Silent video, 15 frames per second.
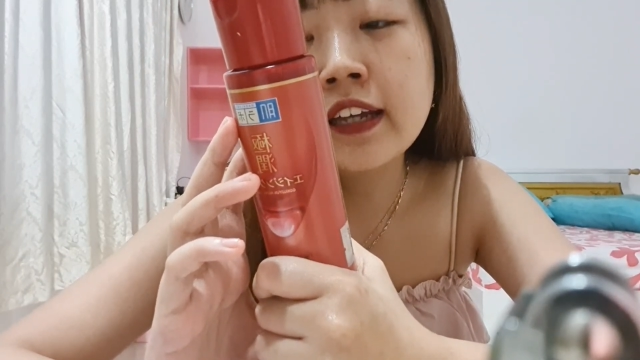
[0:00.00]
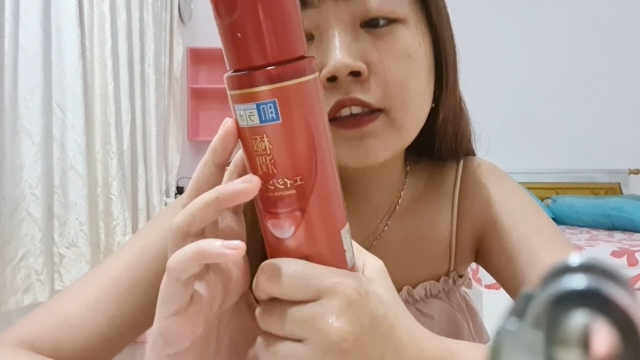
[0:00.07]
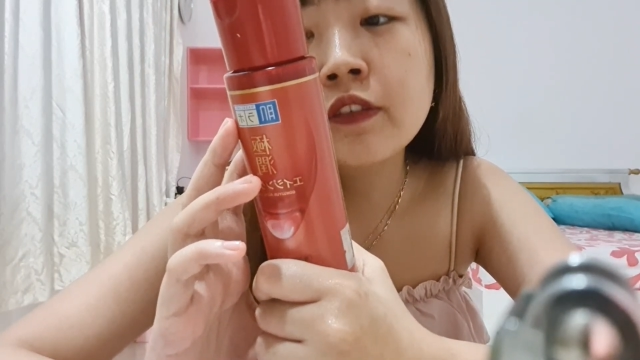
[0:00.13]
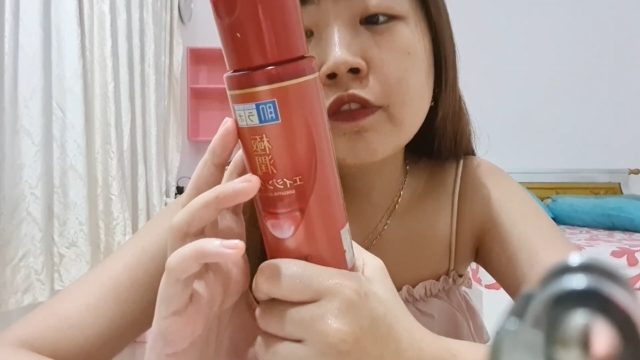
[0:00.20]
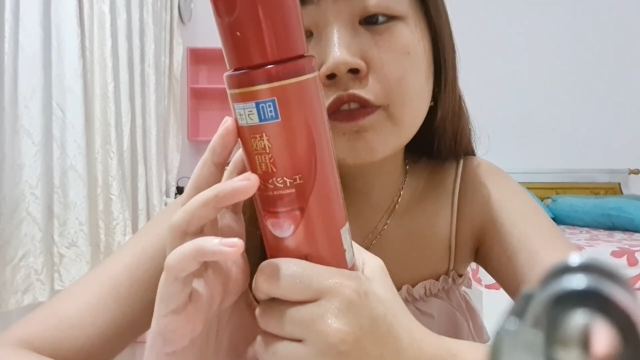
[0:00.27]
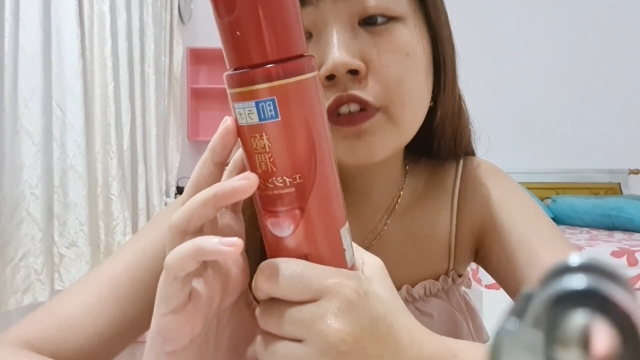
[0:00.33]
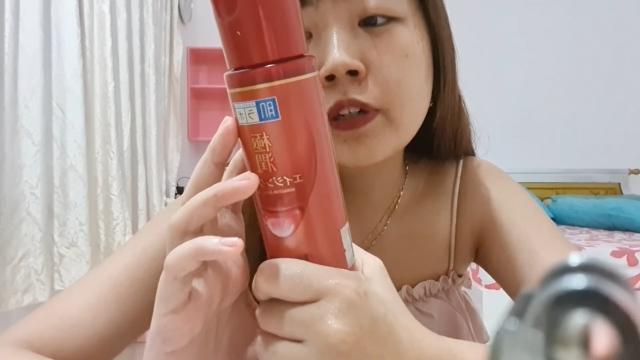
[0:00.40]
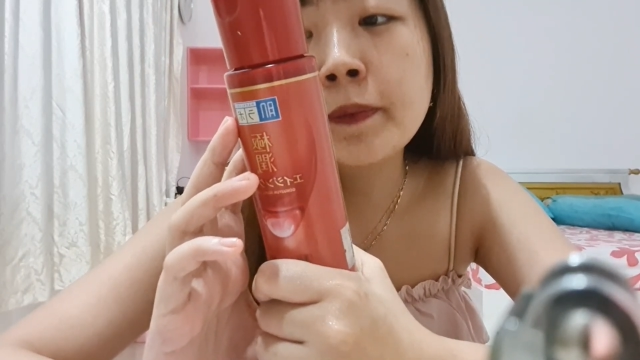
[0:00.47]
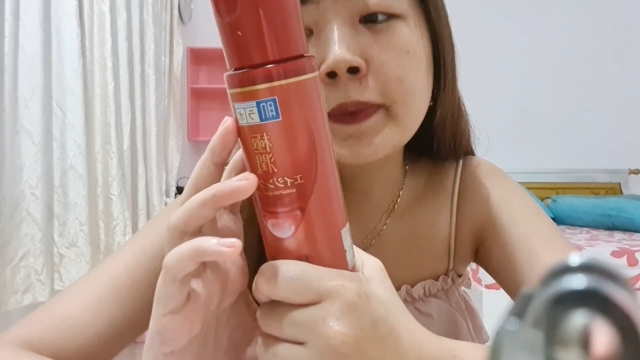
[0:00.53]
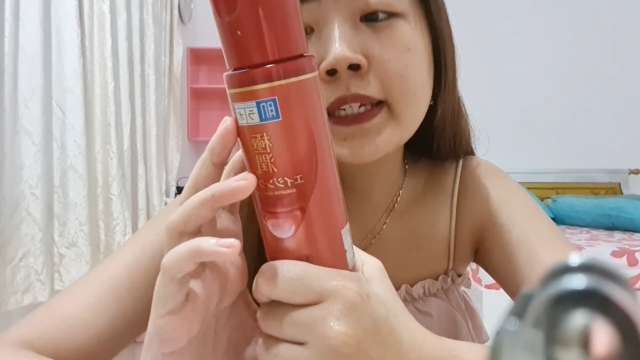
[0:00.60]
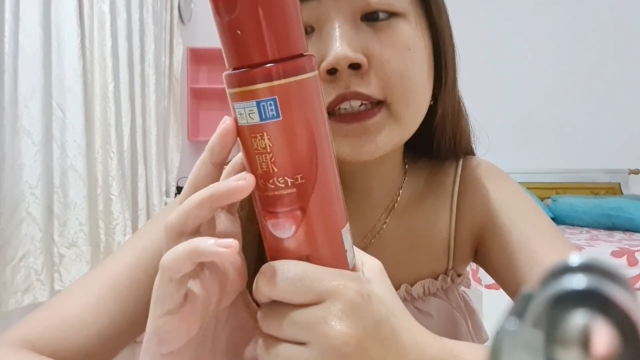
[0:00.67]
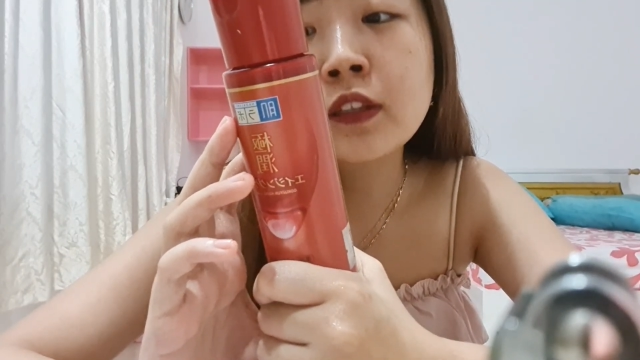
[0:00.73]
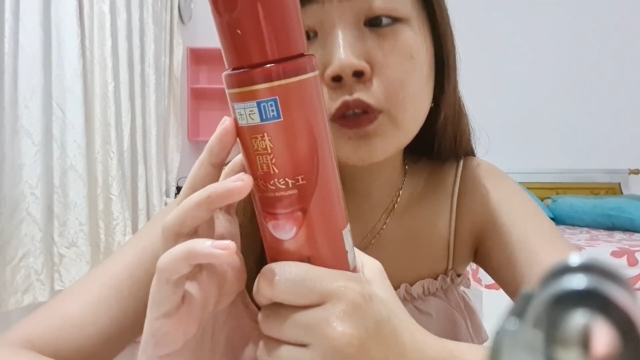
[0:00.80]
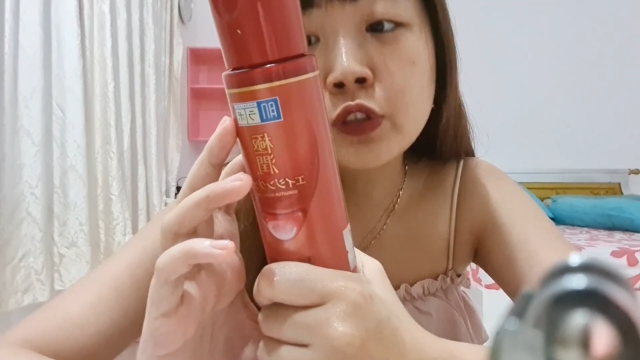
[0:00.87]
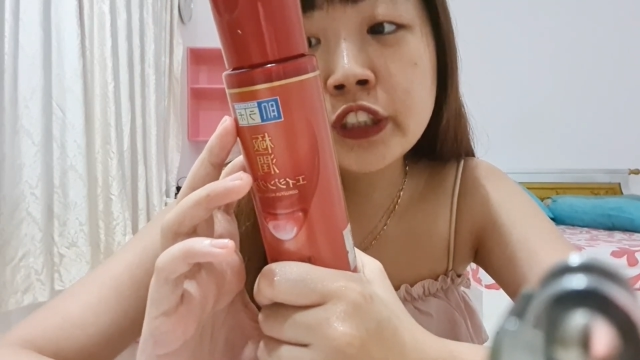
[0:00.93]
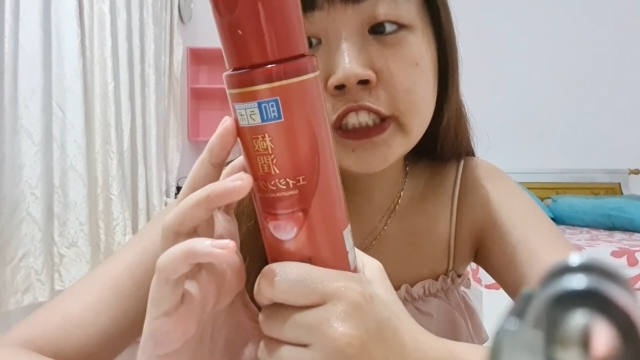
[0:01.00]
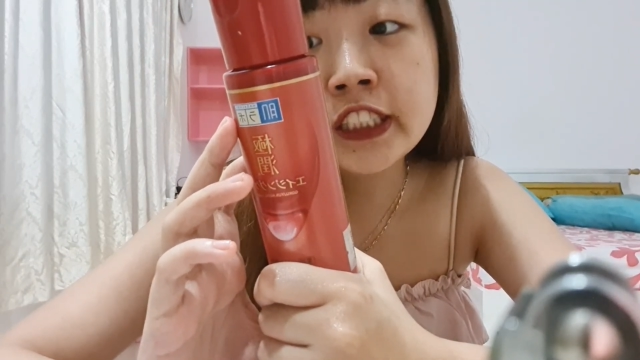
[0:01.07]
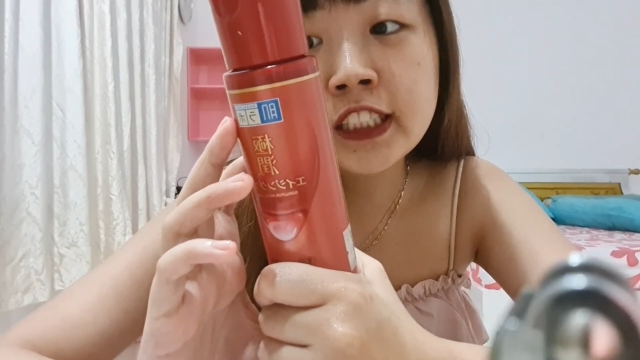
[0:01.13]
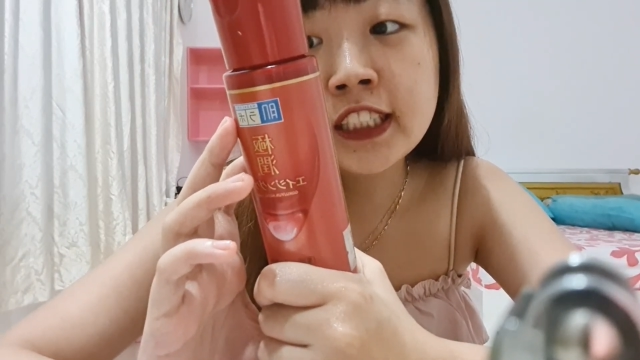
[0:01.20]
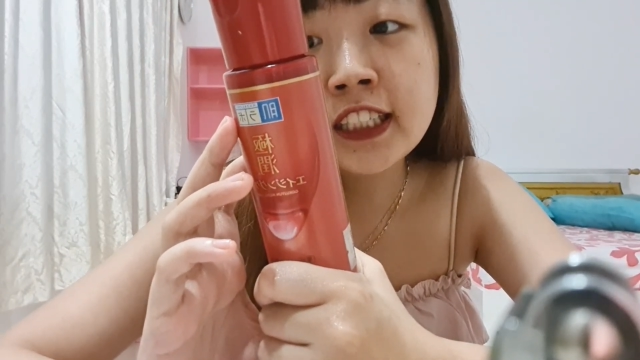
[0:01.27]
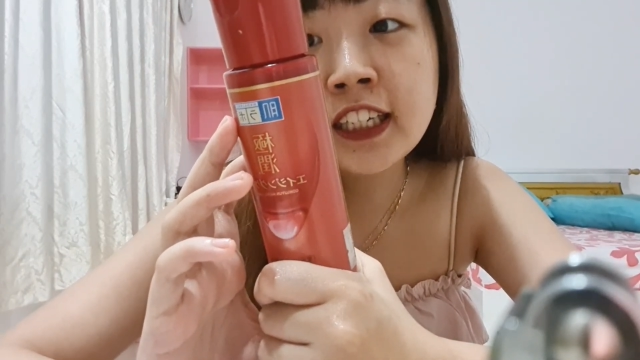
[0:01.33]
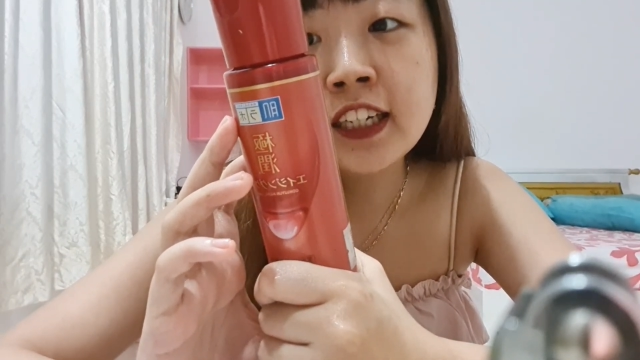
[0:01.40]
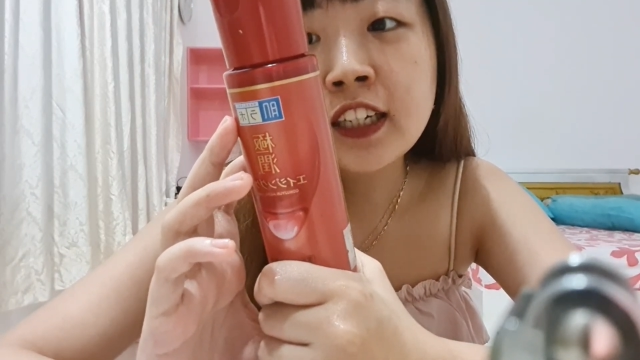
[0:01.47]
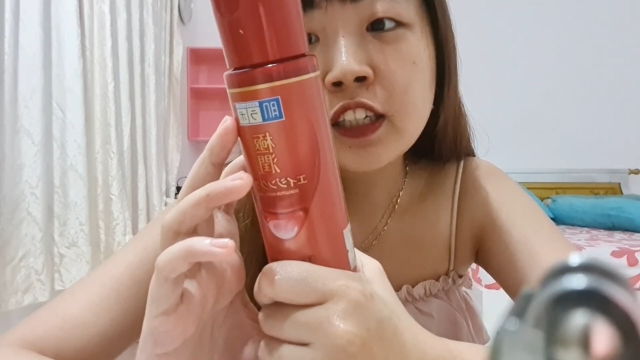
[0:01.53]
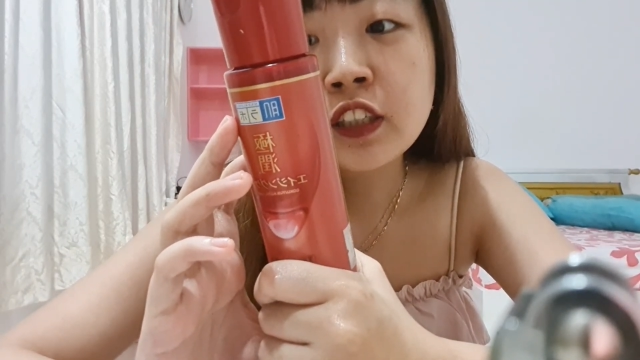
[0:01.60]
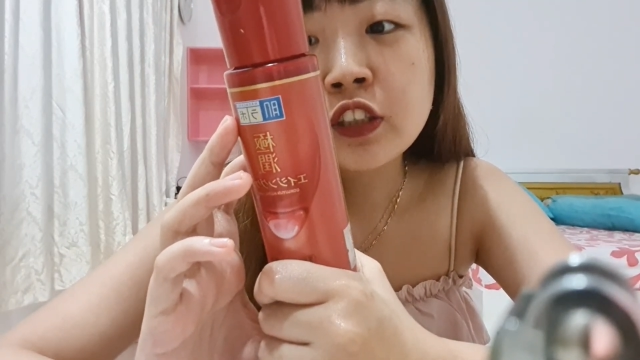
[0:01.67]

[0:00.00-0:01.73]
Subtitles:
and firming lotion.